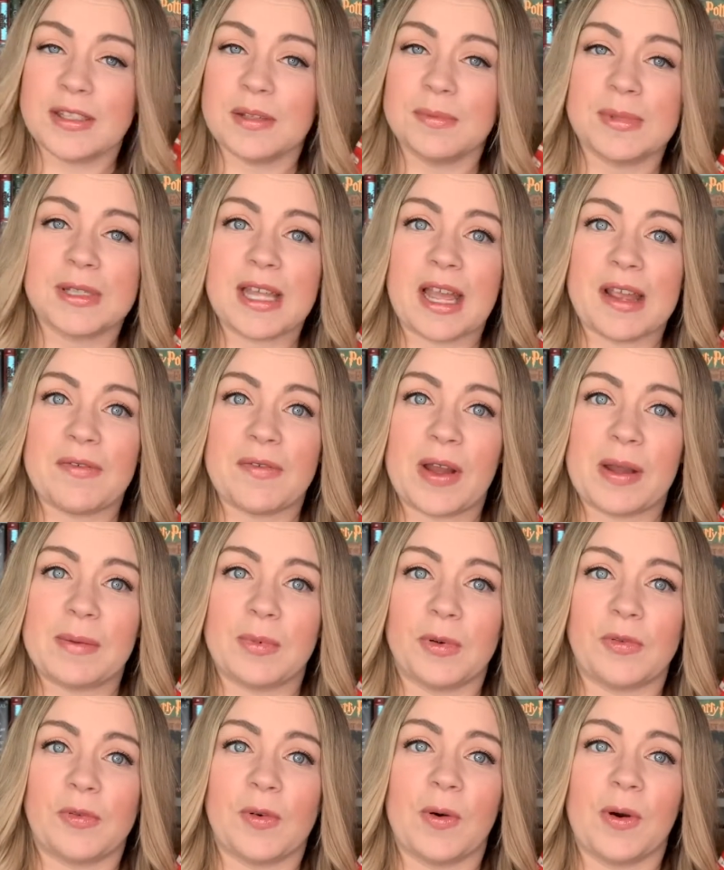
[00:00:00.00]
some sci-fi
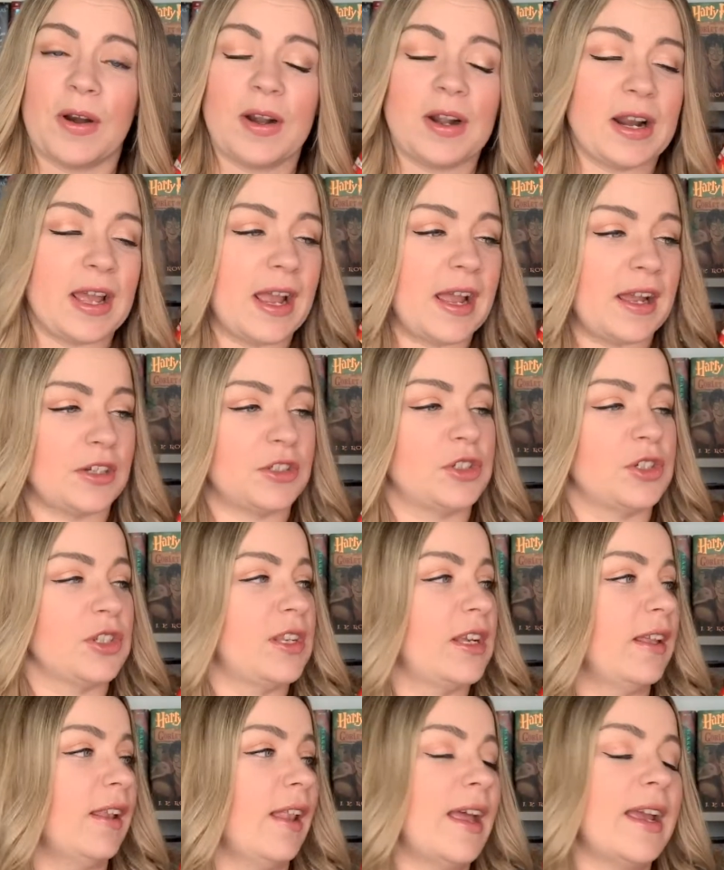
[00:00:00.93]
before and I
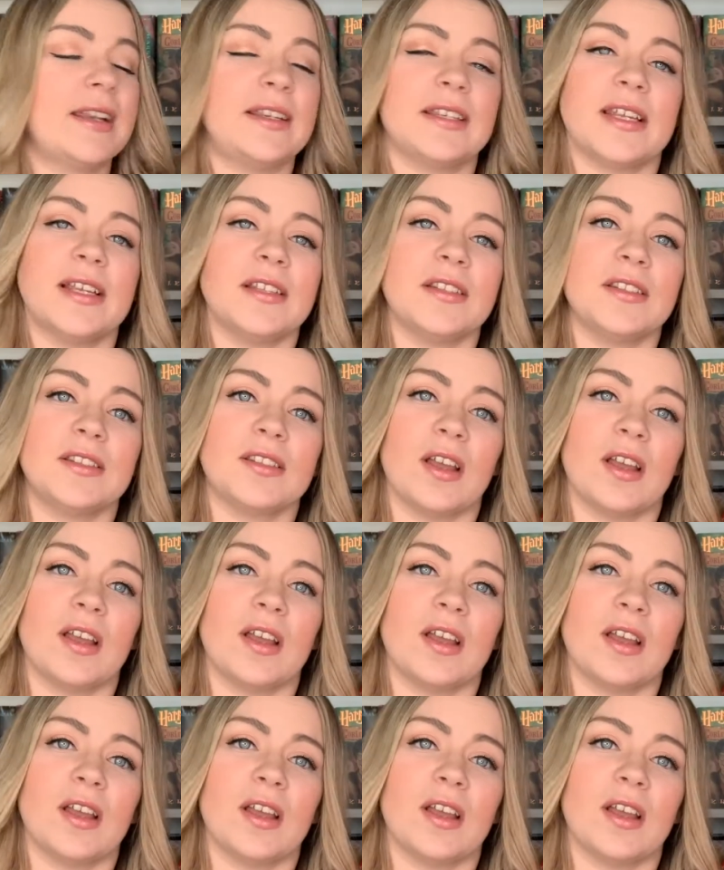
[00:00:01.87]
actually liked it.